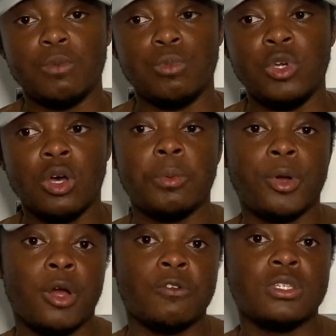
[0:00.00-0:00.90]
we are
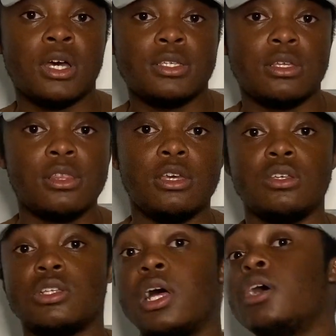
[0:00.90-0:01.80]
prioritizing
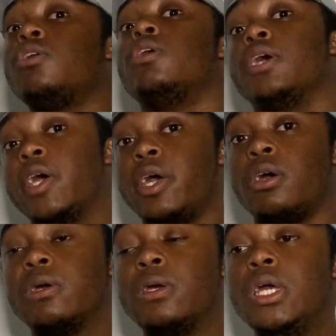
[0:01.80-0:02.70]
things like our hair